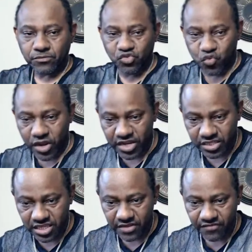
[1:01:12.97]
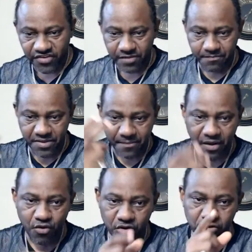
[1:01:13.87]
Two of the things for paper
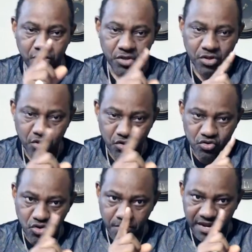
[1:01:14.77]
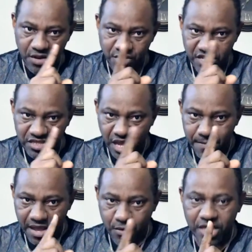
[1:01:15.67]
run. Nobody with it, come
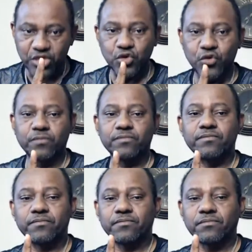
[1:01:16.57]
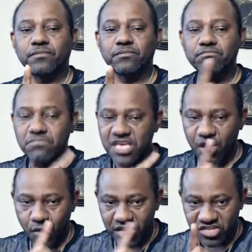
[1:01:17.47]
here watch you. Me a
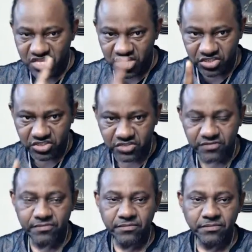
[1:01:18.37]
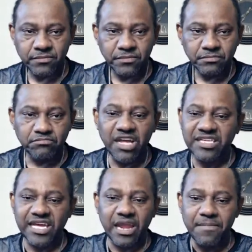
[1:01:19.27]
watch this. Man
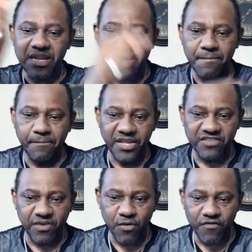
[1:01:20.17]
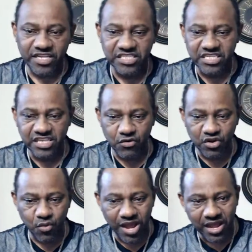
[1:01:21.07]
can I build them place from overseas. I want
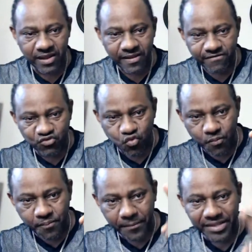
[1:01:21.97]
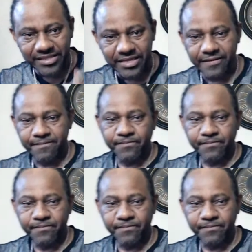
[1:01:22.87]
to want two property.